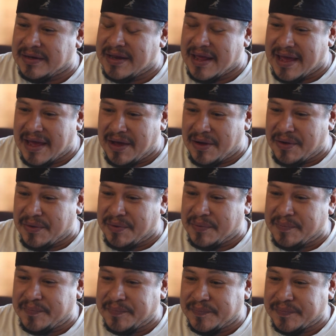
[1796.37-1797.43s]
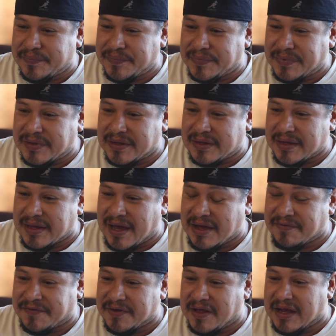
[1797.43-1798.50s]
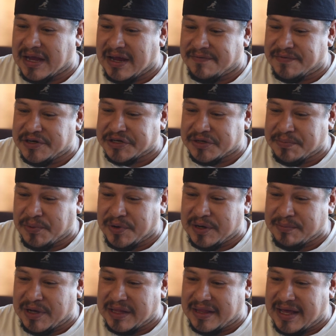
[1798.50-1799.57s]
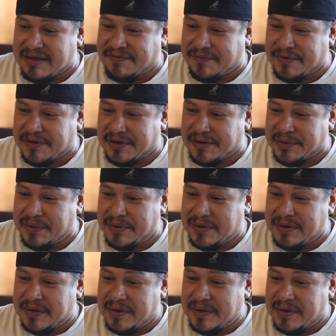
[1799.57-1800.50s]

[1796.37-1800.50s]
now I feel like I've reached a point in my life where